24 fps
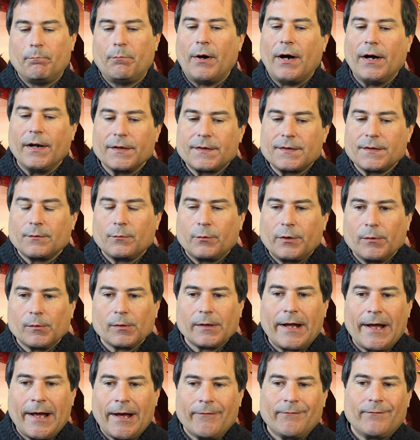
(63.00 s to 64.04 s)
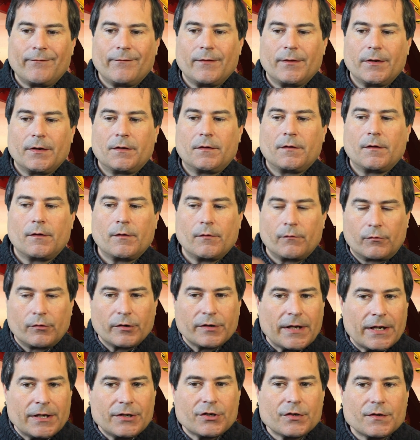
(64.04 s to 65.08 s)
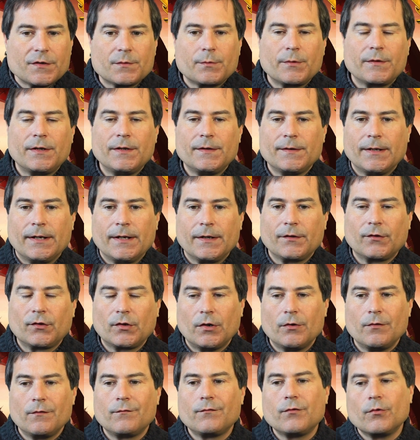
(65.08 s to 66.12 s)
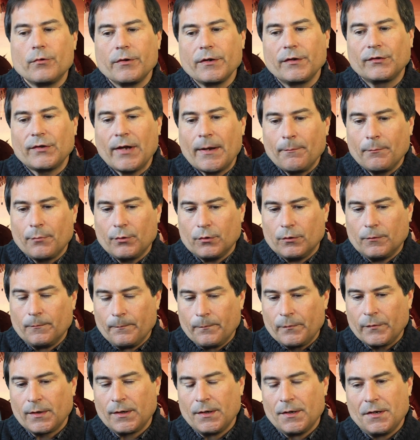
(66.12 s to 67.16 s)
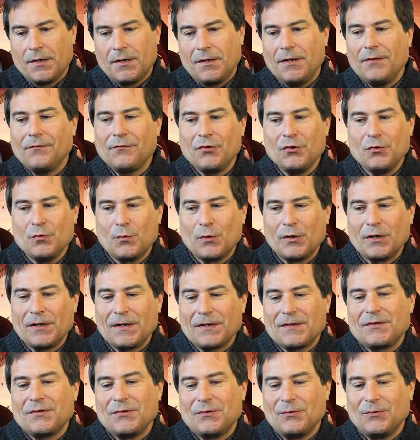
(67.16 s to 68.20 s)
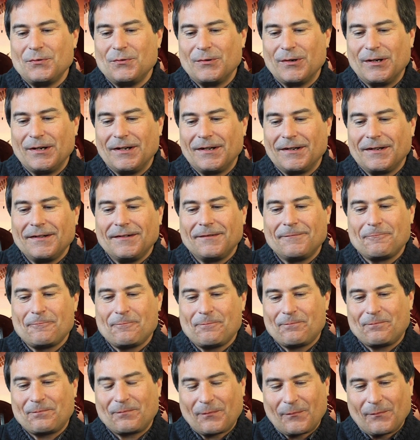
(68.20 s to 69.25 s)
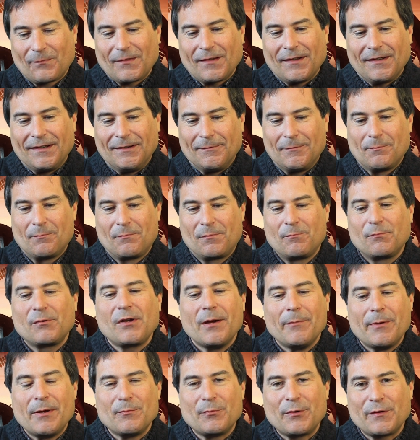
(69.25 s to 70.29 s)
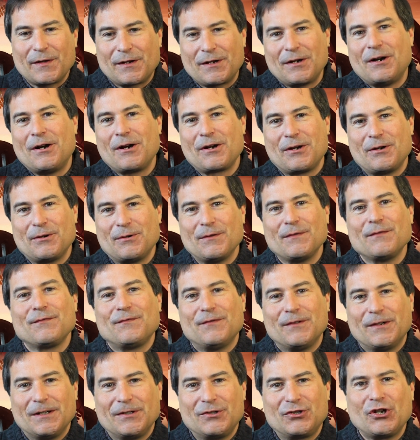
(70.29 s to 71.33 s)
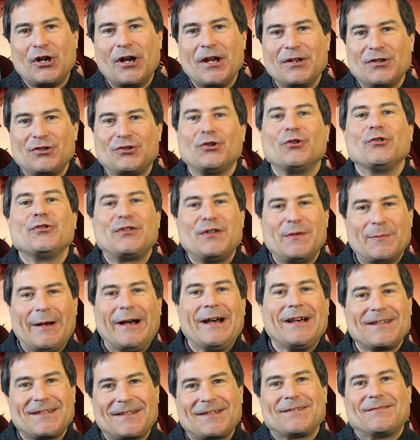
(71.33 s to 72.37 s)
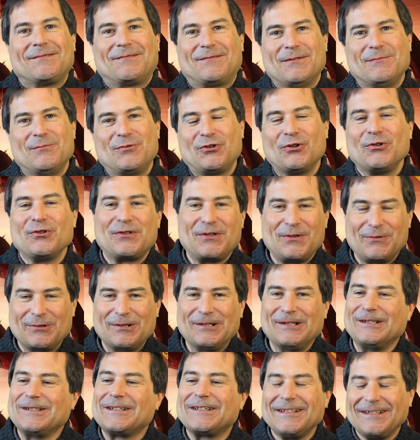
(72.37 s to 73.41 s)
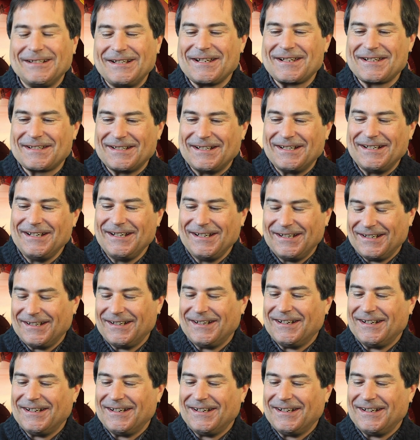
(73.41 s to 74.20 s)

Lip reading: But we will have gradations within that. So for example, if you were to come in with a cargo of giant Jonty bass from Jonty World, let's say,